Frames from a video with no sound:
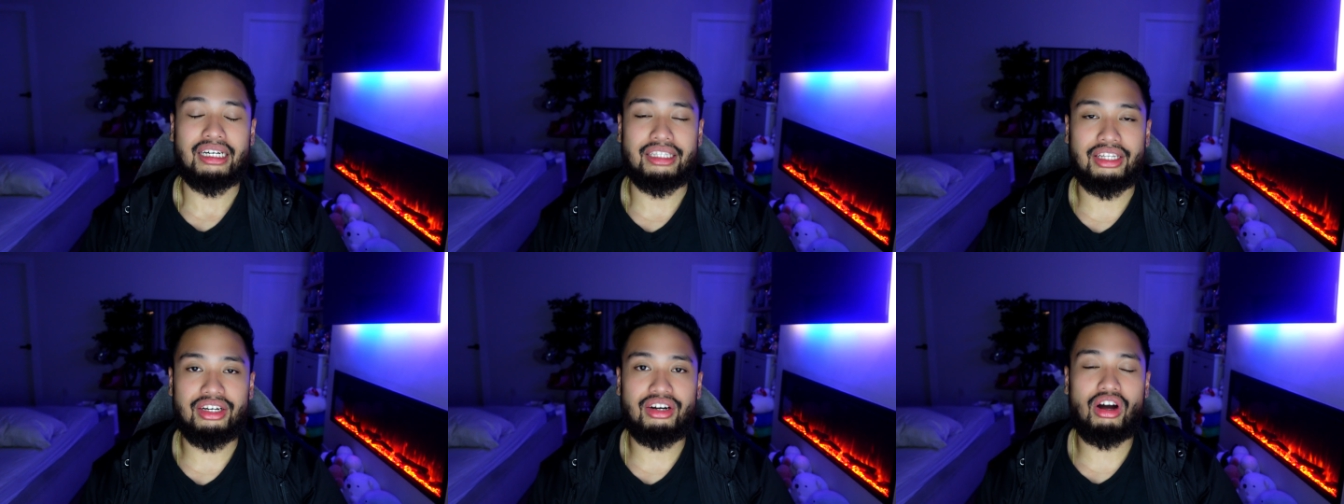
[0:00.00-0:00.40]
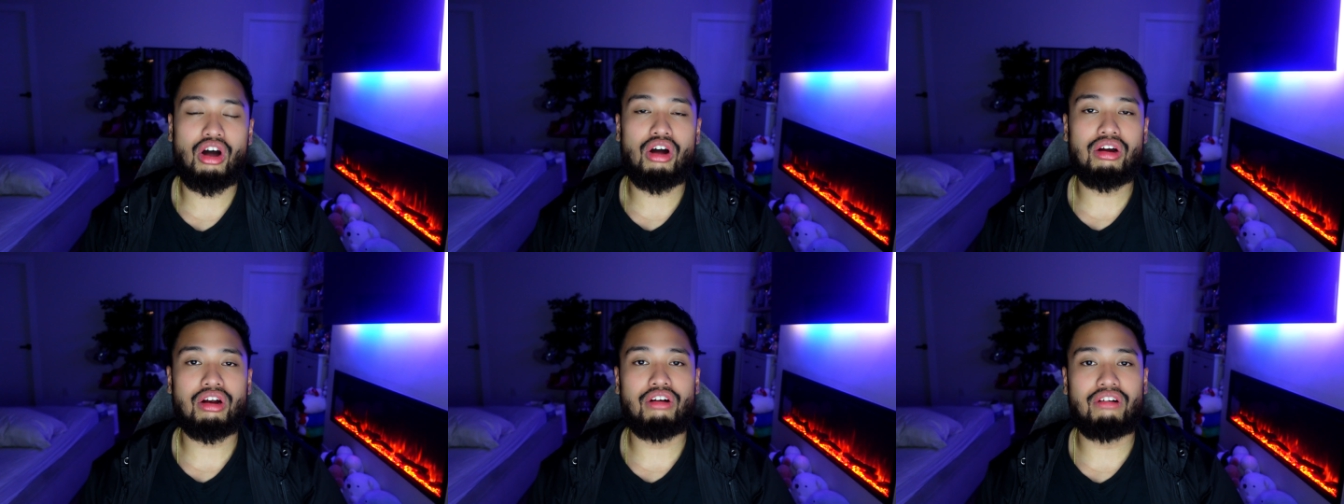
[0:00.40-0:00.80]
There
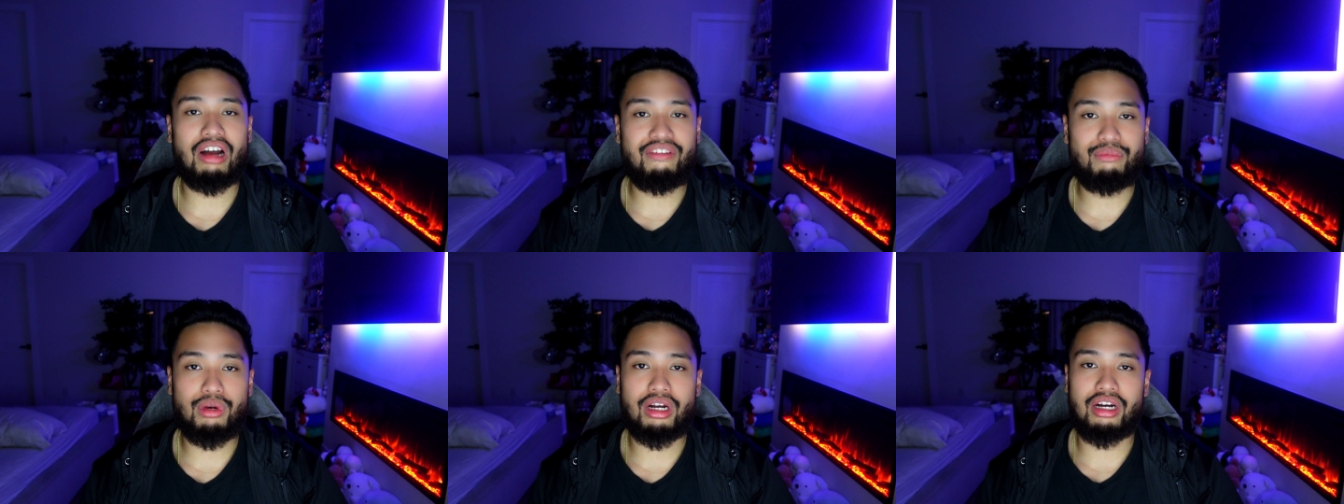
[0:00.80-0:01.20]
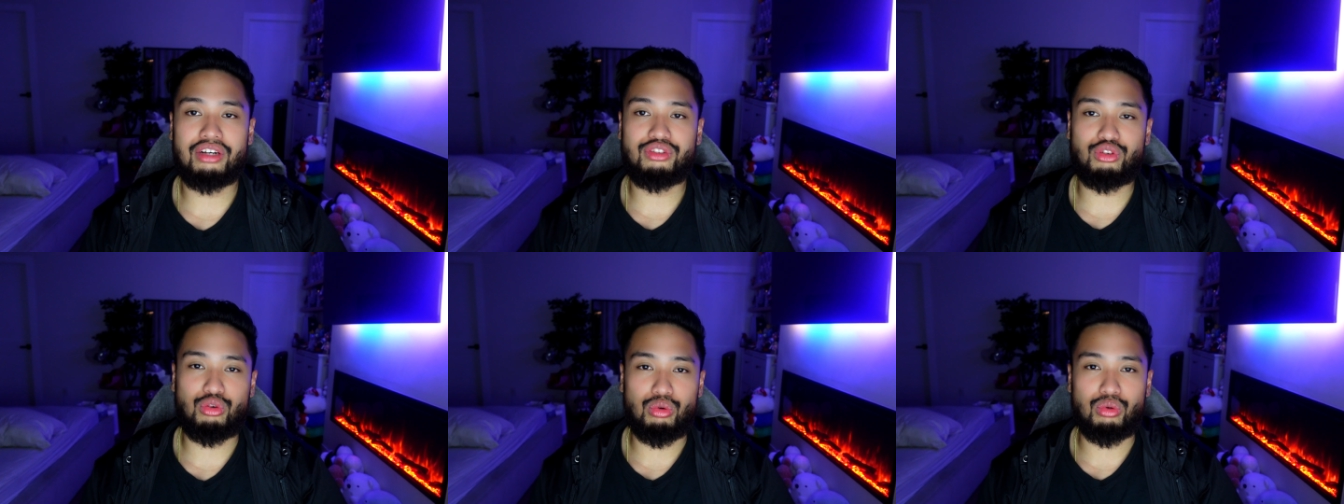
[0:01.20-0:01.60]
are Krav Maga
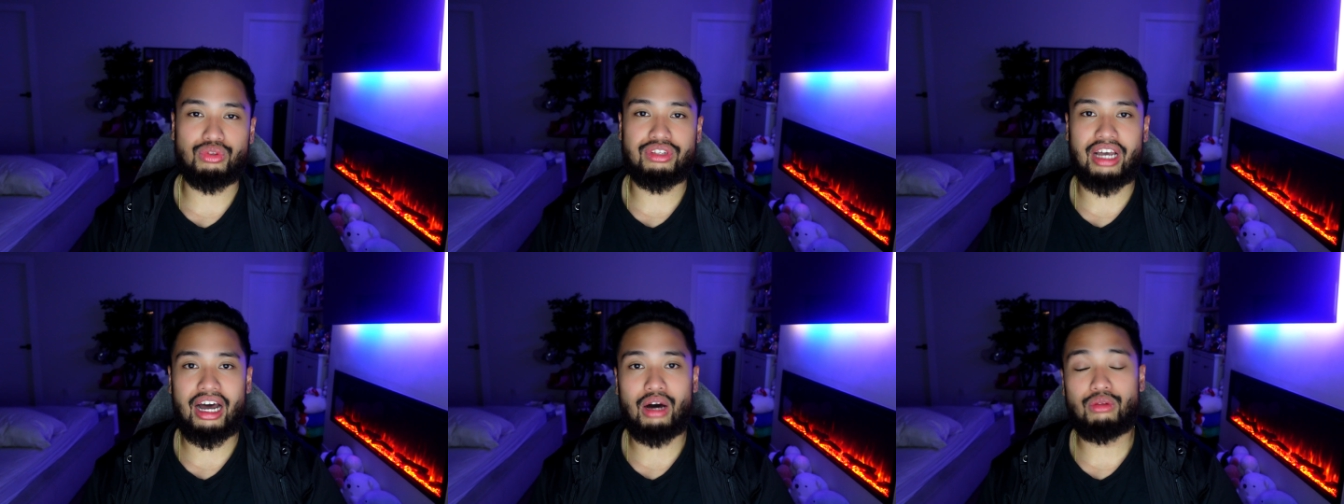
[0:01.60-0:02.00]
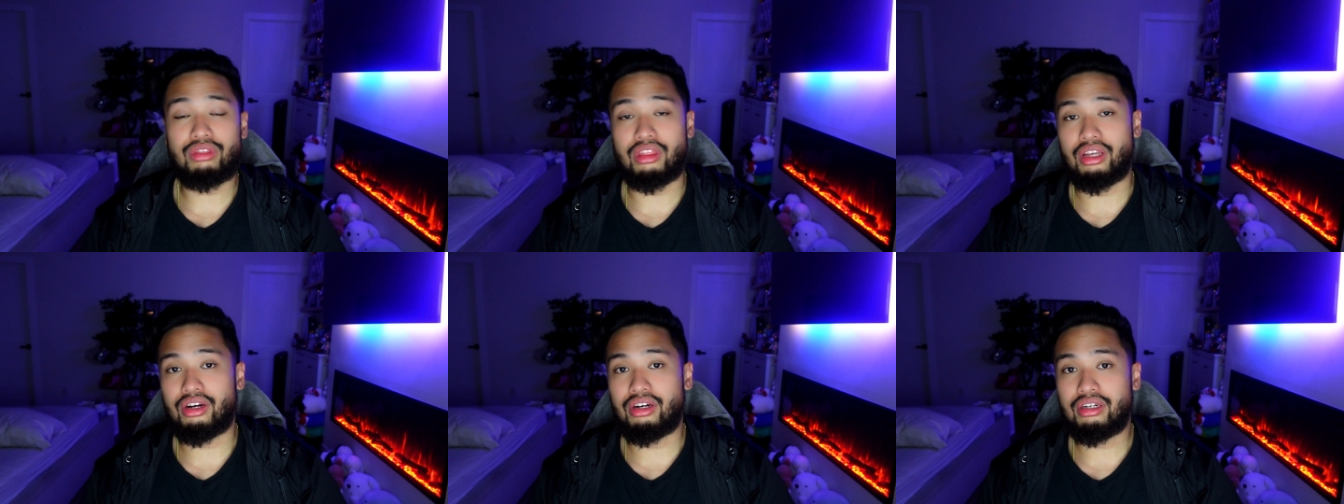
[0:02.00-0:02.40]
schools out
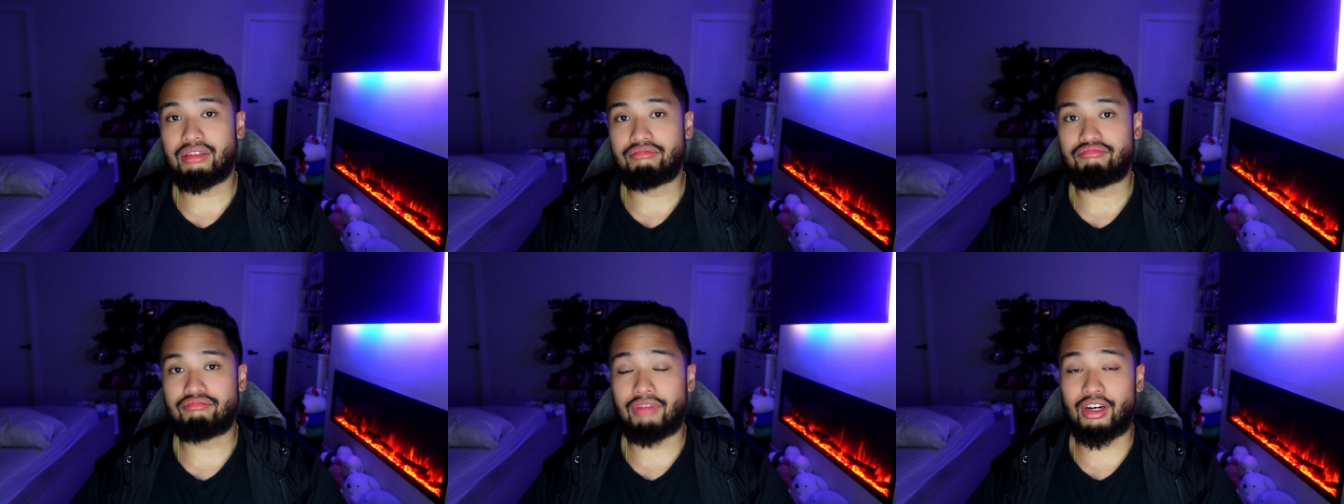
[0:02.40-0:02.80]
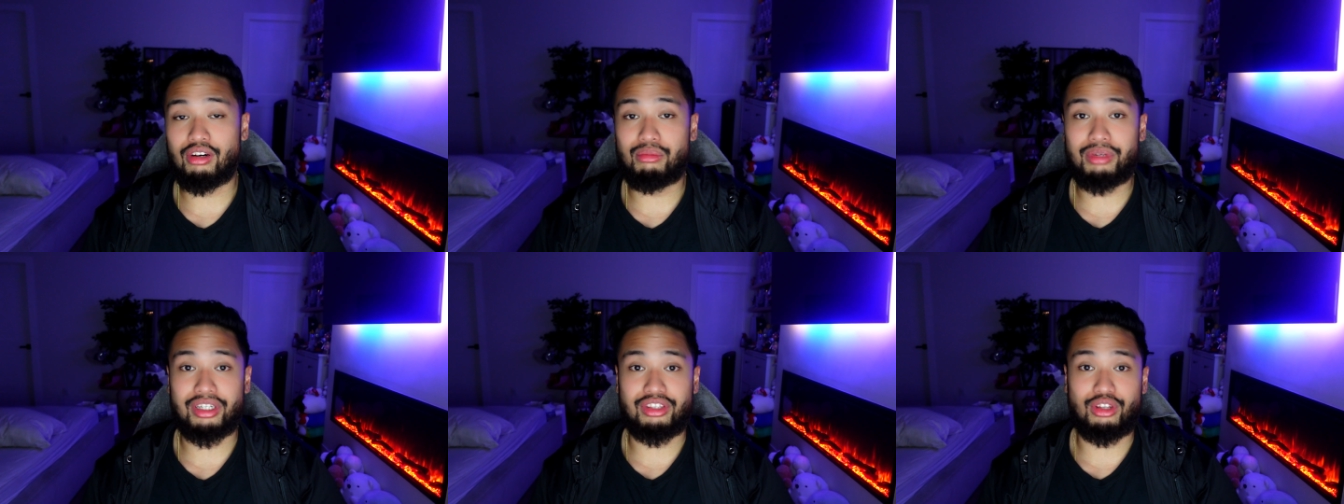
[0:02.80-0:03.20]
there that are
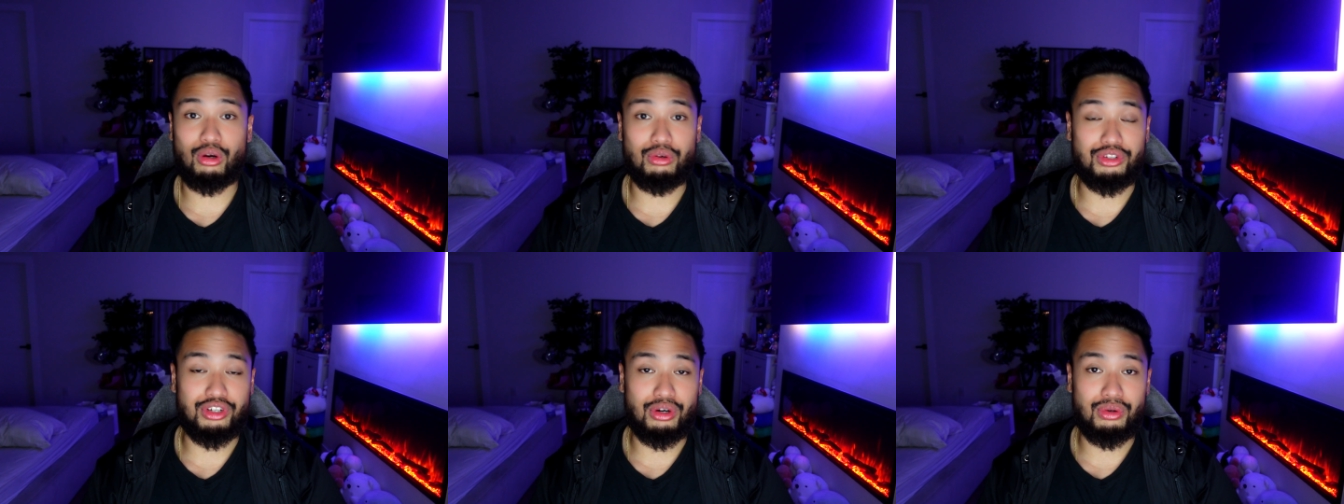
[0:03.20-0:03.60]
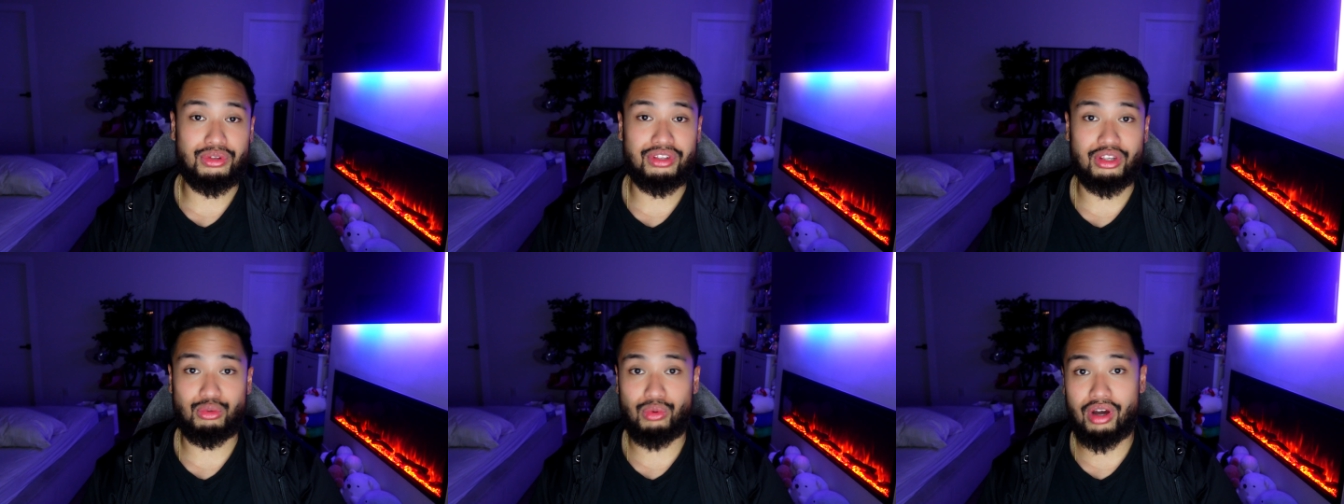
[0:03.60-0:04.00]

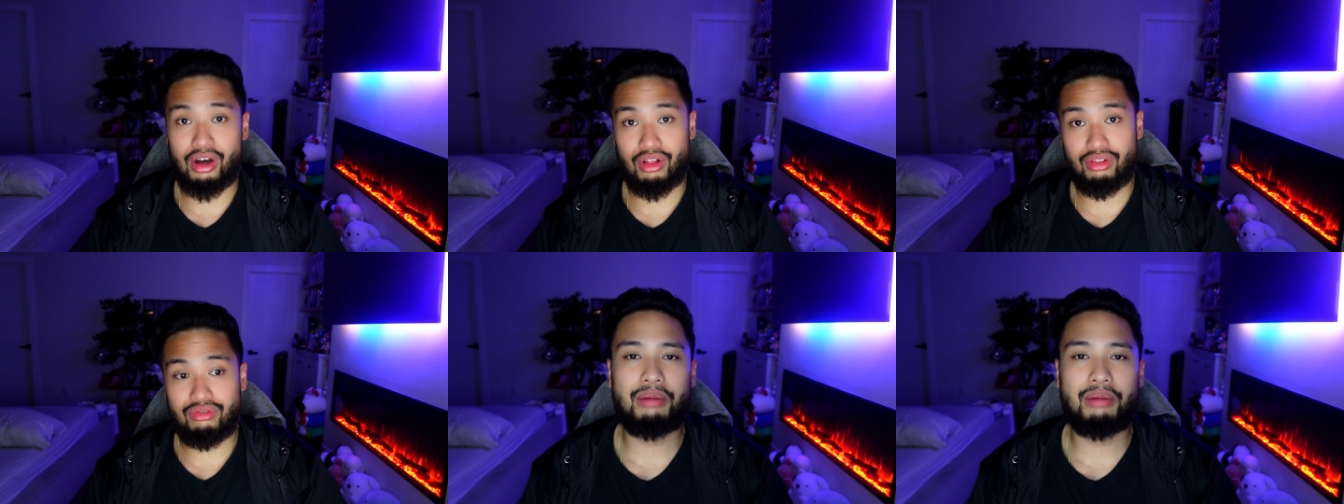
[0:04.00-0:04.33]
McDojos as well.